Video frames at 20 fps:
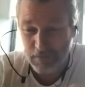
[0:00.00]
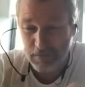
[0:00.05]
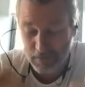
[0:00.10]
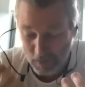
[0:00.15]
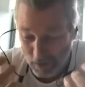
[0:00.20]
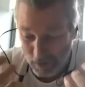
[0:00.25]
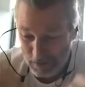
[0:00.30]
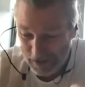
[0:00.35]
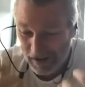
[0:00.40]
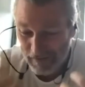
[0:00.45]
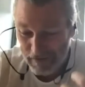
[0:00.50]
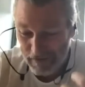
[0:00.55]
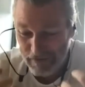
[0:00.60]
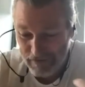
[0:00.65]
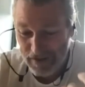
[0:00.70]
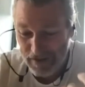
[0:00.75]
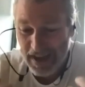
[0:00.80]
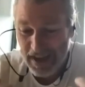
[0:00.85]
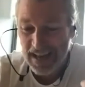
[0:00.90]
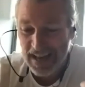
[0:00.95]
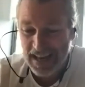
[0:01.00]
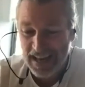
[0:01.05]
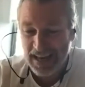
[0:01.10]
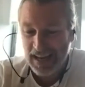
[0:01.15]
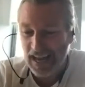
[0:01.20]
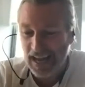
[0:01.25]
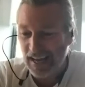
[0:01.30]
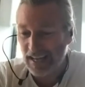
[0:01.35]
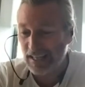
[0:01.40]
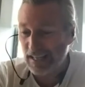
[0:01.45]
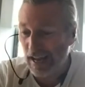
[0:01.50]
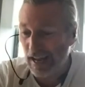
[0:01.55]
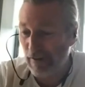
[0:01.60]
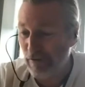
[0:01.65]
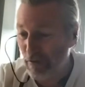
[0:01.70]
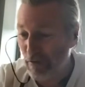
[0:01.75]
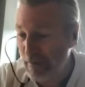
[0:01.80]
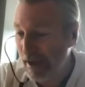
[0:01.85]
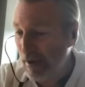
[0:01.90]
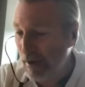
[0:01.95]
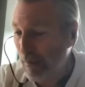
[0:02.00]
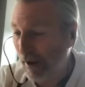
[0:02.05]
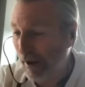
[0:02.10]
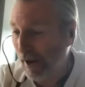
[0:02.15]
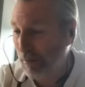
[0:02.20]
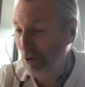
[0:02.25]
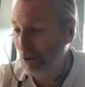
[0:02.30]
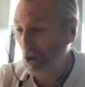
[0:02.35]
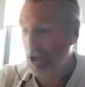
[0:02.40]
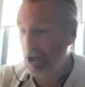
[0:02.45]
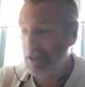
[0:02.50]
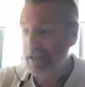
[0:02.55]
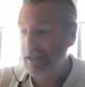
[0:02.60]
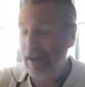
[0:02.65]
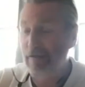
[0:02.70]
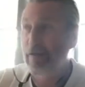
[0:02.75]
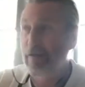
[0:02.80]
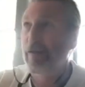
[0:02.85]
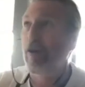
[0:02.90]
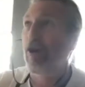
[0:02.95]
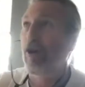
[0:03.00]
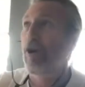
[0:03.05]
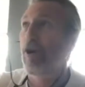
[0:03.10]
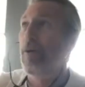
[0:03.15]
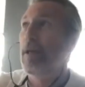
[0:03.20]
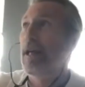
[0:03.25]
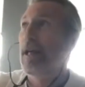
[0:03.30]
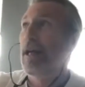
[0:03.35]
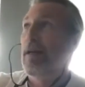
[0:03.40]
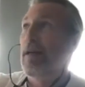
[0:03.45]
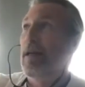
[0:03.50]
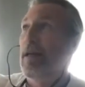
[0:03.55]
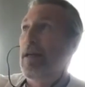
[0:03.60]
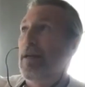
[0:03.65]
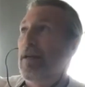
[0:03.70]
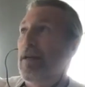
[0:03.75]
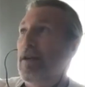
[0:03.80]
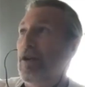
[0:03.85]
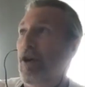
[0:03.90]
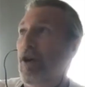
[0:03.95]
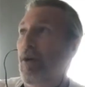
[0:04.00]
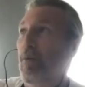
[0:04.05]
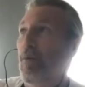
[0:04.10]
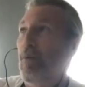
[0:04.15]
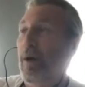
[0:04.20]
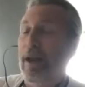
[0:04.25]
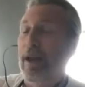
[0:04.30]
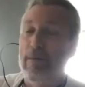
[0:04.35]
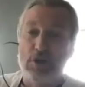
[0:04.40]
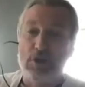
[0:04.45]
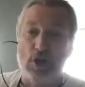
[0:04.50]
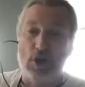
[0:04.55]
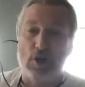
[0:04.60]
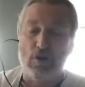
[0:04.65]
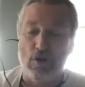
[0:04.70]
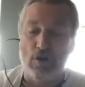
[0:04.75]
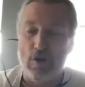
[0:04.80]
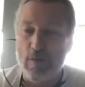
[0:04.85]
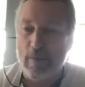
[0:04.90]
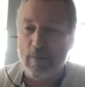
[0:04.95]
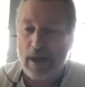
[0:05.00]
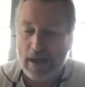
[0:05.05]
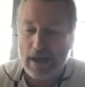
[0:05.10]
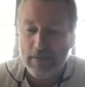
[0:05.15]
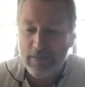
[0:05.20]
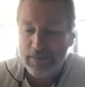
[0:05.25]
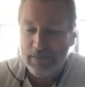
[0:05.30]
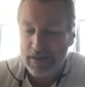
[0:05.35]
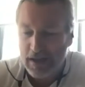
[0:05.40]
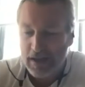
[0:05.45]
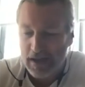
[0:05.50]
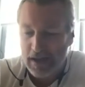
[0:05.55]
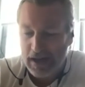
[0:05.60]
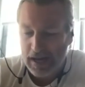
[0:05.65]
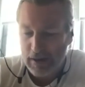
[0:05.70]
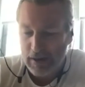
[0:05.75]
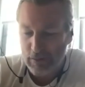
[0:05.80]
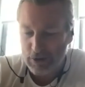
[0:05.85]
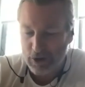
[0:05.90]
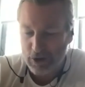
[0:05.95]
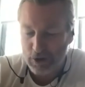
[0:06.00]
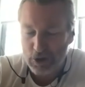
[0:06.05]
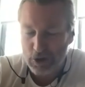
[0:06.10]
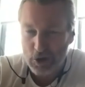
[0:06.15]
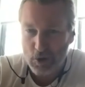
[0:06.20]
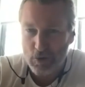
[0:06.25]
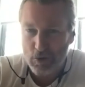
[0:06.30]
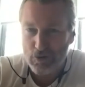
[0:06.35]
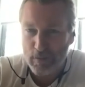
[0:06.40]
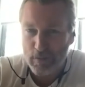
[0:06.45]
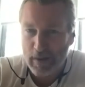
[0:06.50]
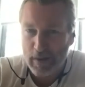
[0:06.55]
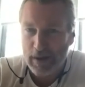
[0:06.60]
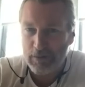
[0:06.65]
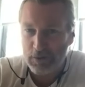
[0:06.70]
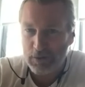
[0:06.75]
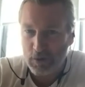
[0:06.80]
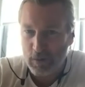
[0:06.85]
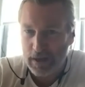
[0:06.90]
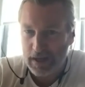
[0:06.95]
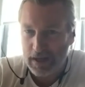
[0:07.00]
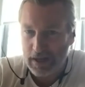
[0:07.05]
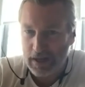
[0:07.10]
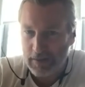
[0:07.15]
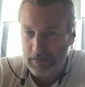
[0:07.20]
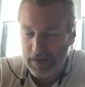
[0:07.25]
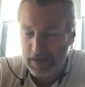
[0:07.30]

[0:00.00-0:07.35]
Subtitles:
What was that feeling like? It's like for me, when I was going to sign for, when I was at Crew, Ben, I was on £200 a week.